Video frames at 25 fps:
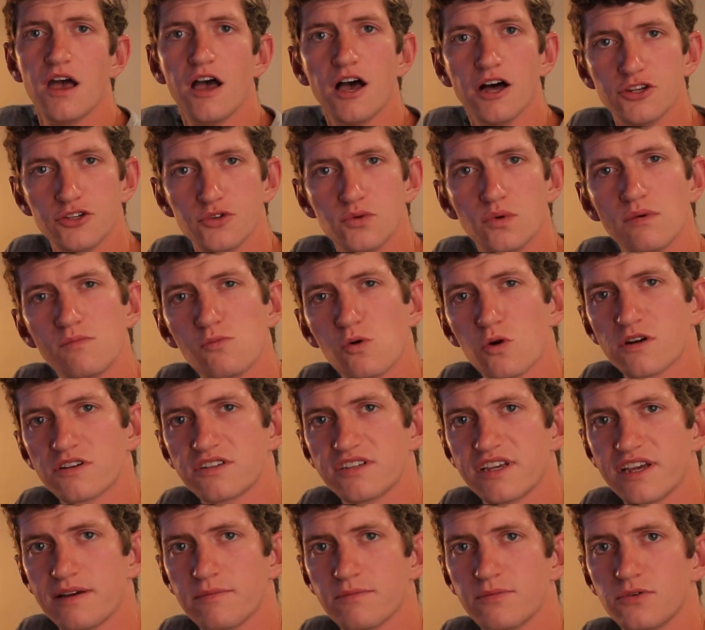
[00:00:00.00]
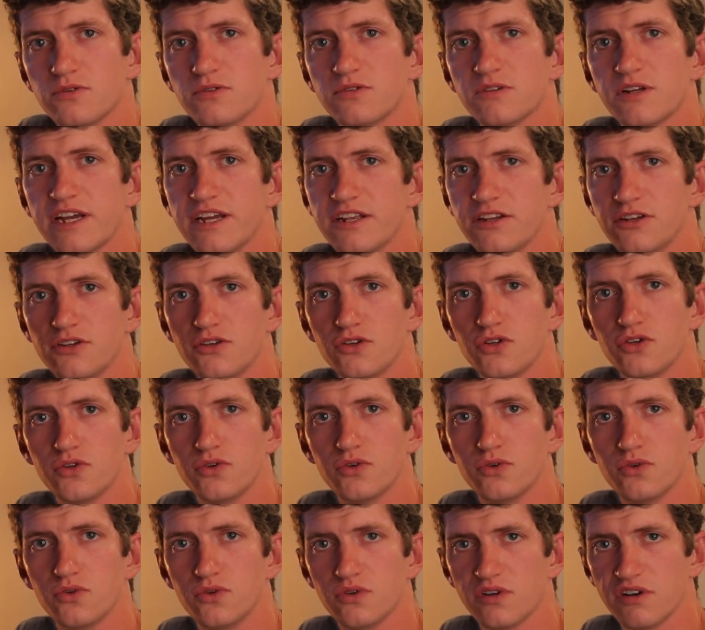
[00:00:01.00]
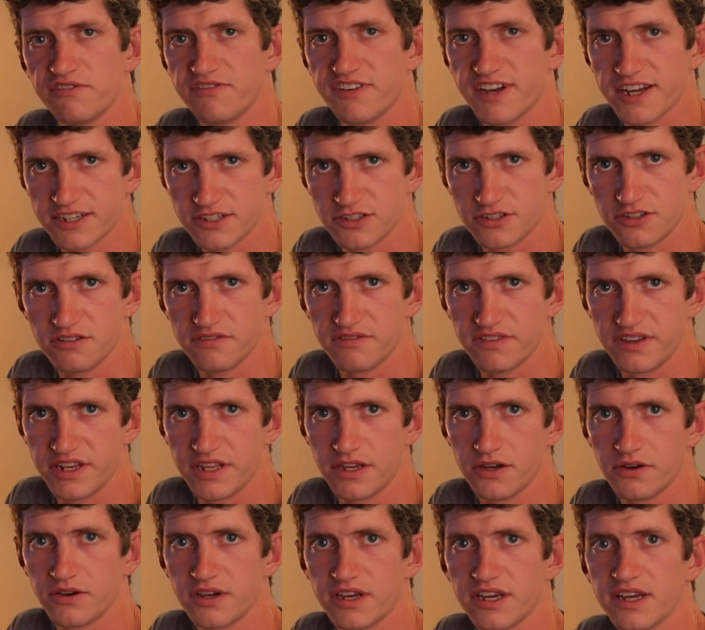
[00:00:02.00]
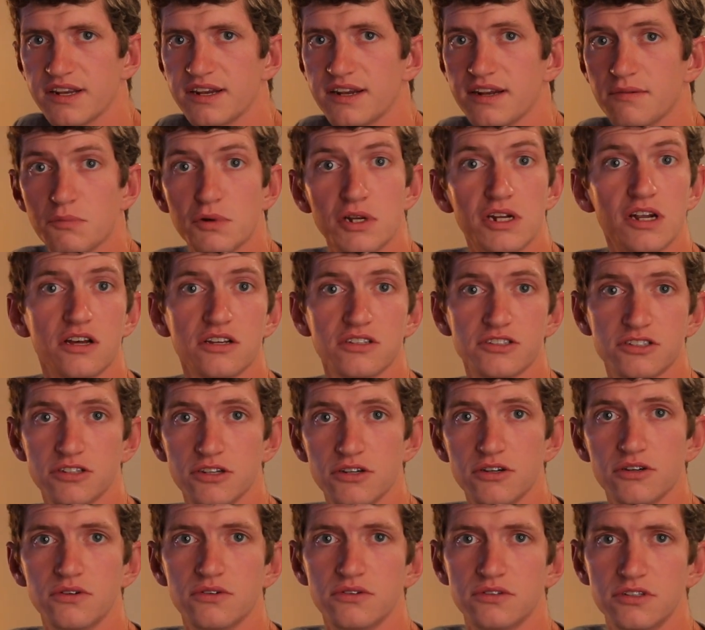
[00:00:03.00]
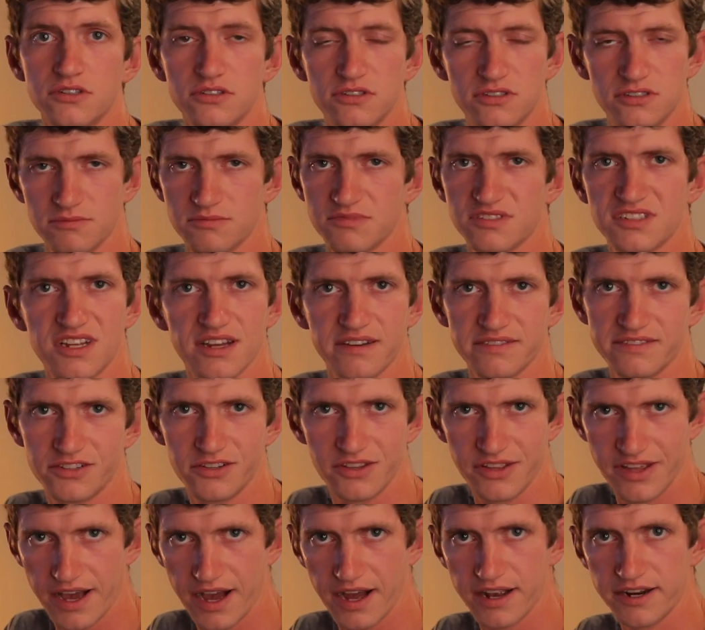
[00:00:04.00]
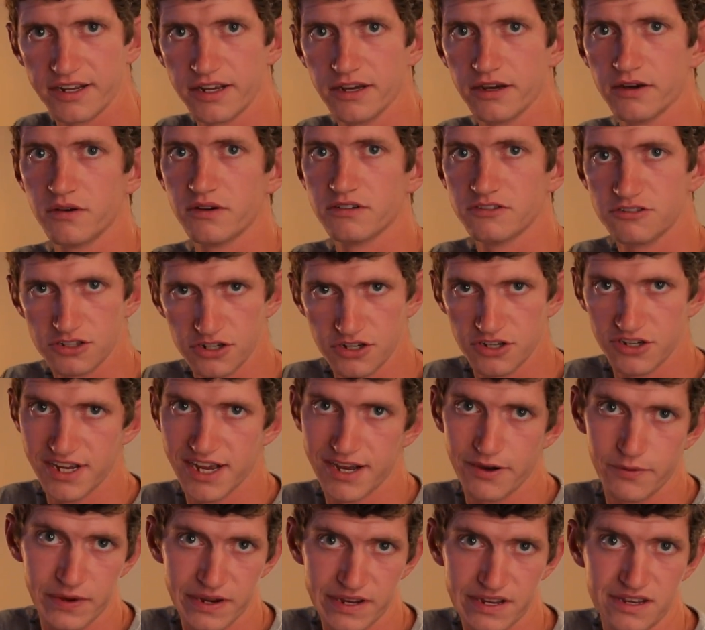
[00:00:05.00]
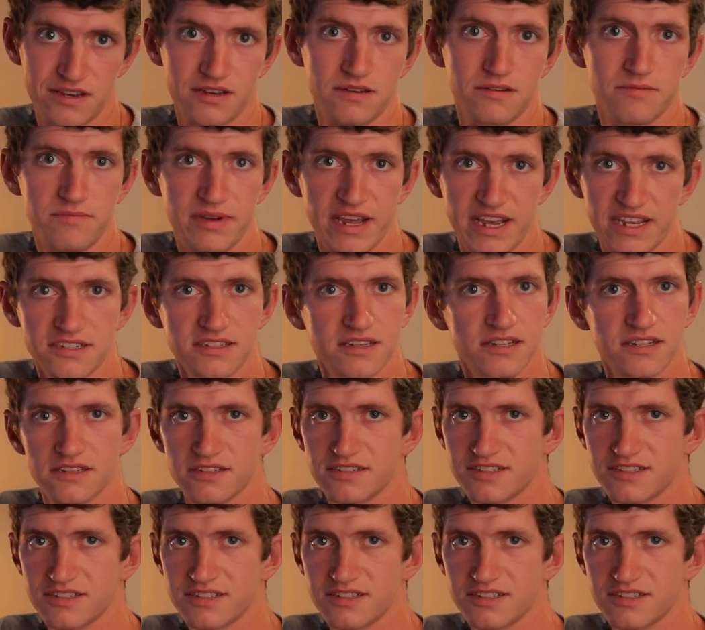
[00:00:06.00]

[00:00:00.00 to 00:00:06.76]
I'll do one more example and do effects to the video again, but also do some stuff to the audio and show you how we can paste it.